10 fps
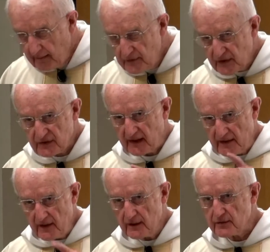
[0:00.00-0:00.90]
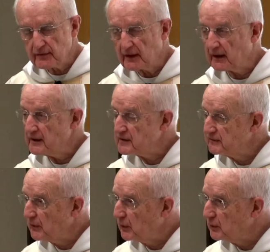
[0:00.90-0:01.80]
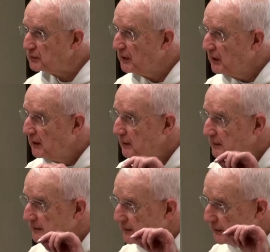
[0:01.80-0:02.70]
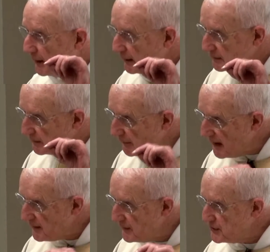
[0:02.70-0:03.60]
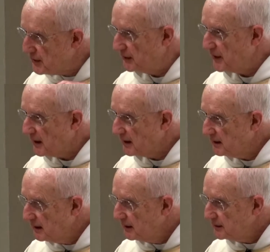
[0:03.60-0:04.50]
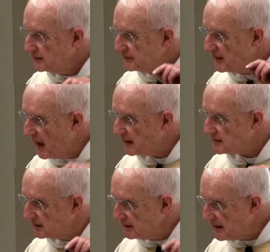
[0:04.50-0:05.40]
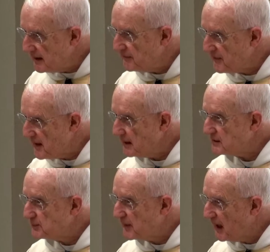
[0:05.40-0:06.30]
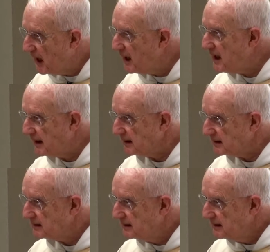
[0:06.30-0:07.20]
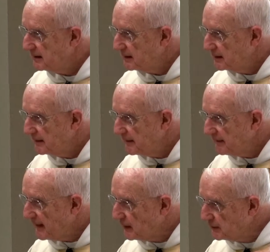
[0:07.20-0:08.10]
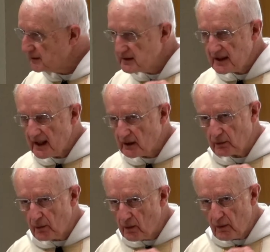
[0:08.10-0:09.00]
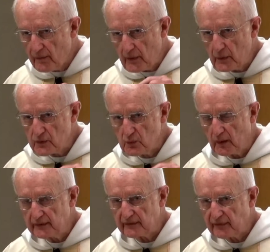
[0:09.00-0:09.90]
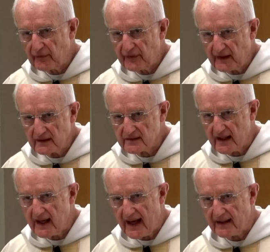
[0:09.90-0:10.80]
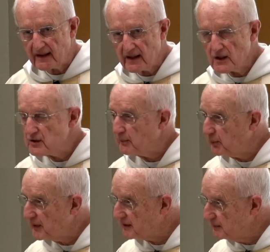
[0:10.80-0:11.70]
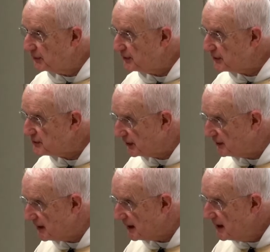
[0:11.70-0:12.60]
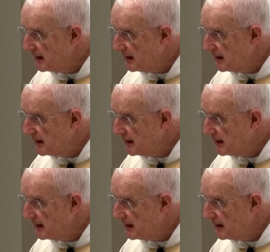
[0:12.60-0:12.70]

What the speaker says: Just like the Israelites of old, to make the journey, you've got to leave things behind. They couldn't take all those wonderful things they had in Egypt with them on the journey.